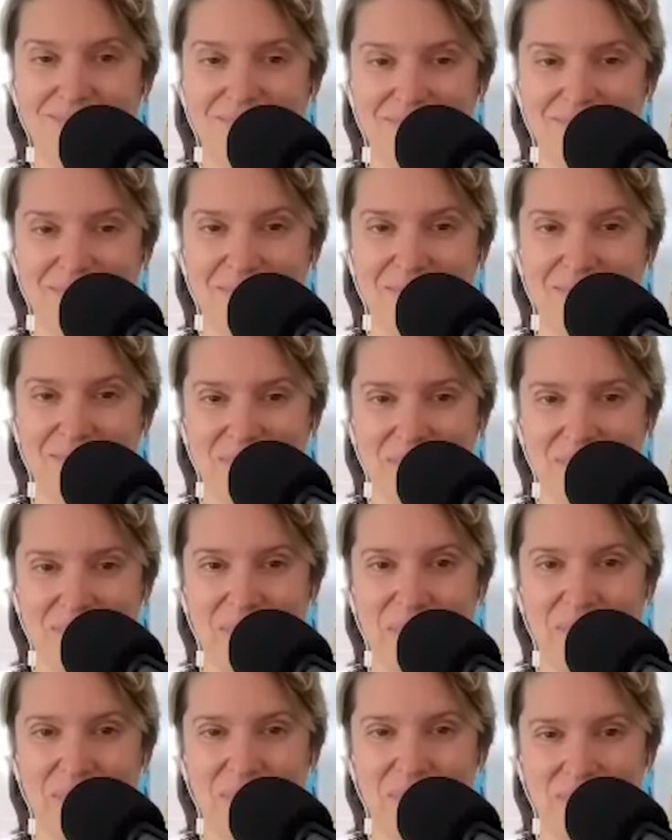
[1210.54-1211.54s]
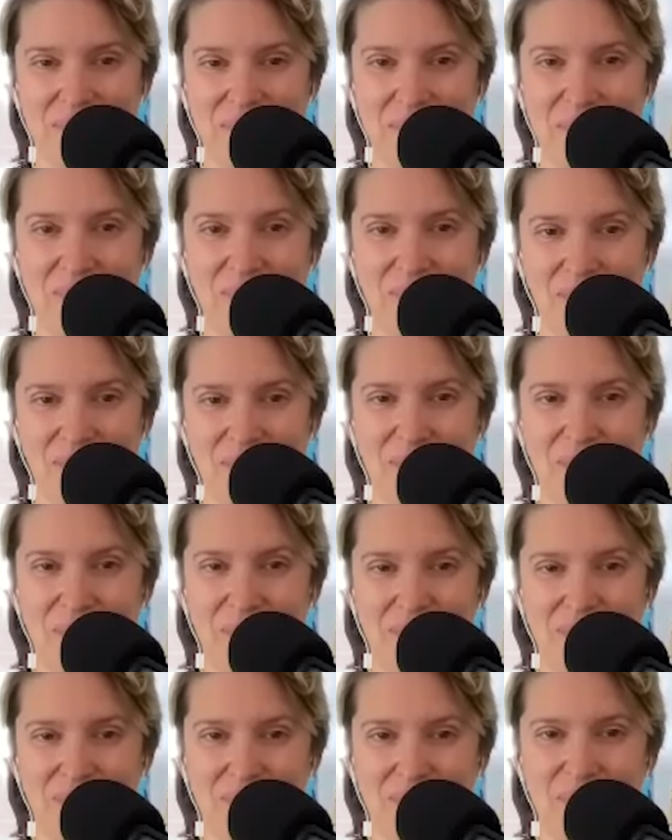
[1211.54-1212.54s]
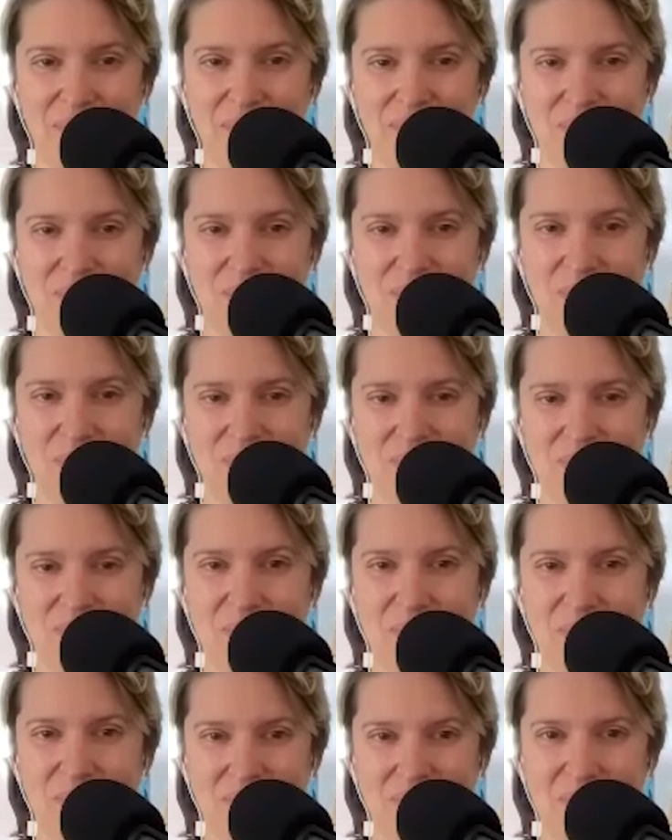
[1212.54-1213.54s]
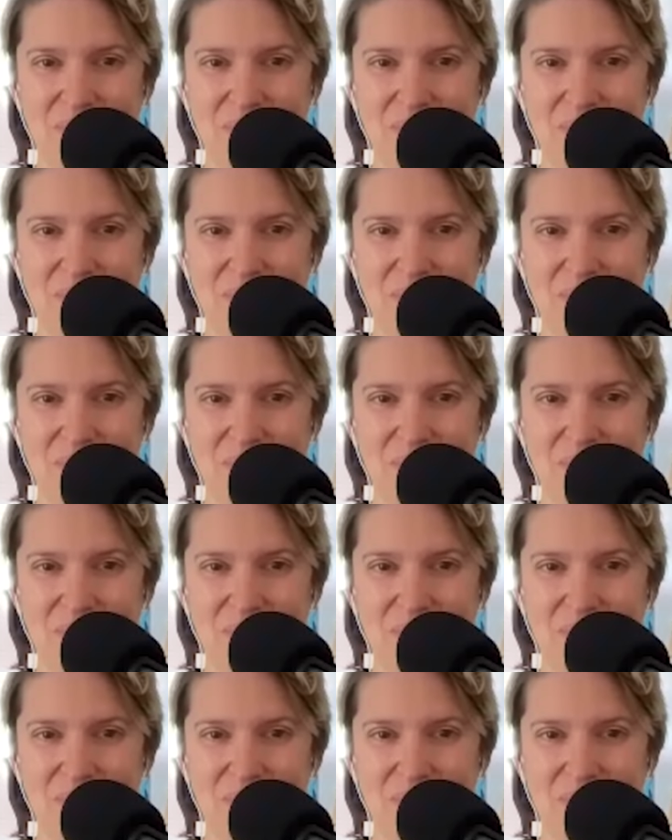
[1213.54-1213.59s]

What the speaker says: [no speech]